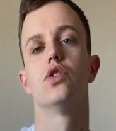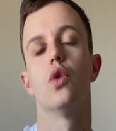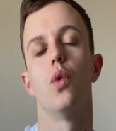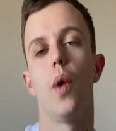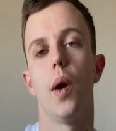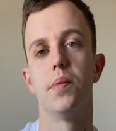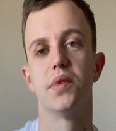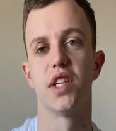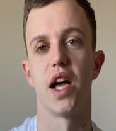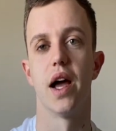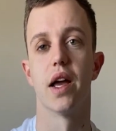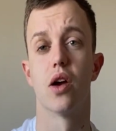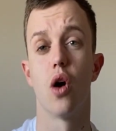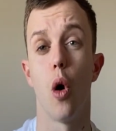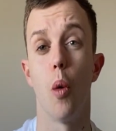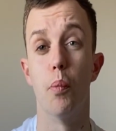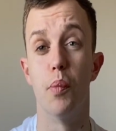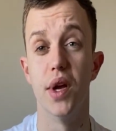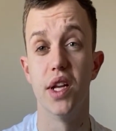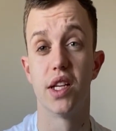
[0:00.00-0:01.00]
website
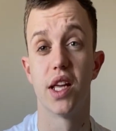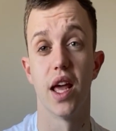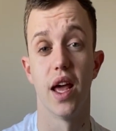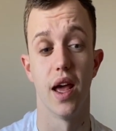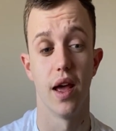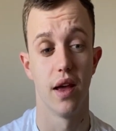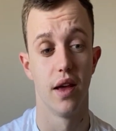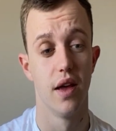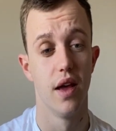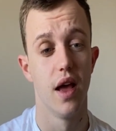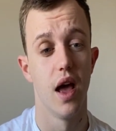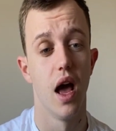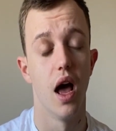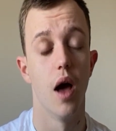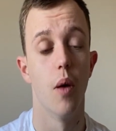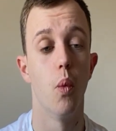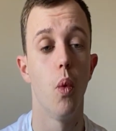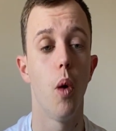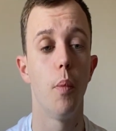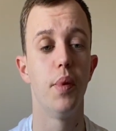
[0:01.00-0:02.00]
called Bidkit, and
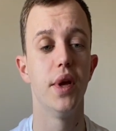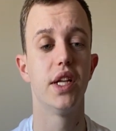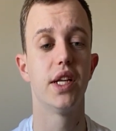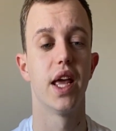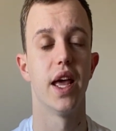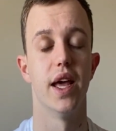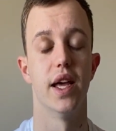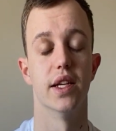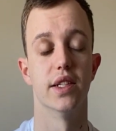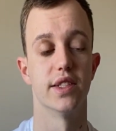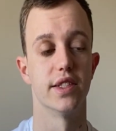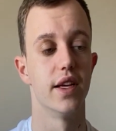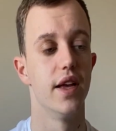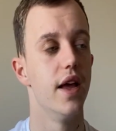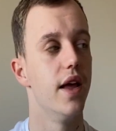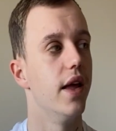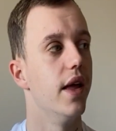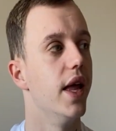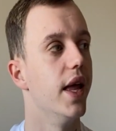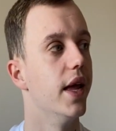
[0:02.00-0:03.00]
what Bidkit
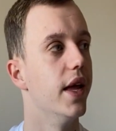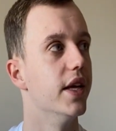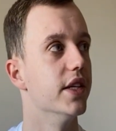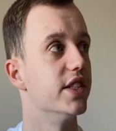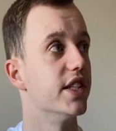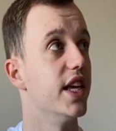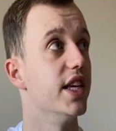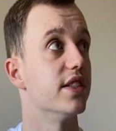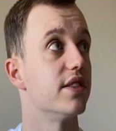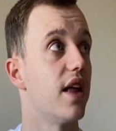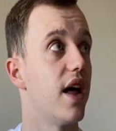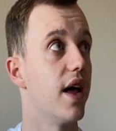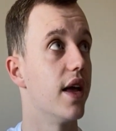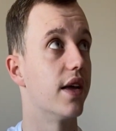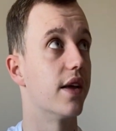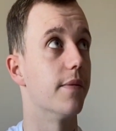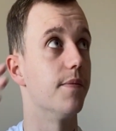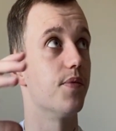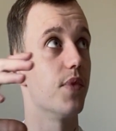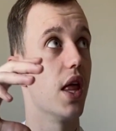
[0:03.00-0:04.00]
is it's
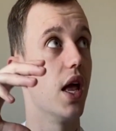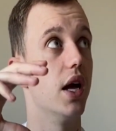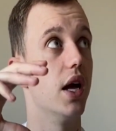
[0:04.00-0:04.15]
like a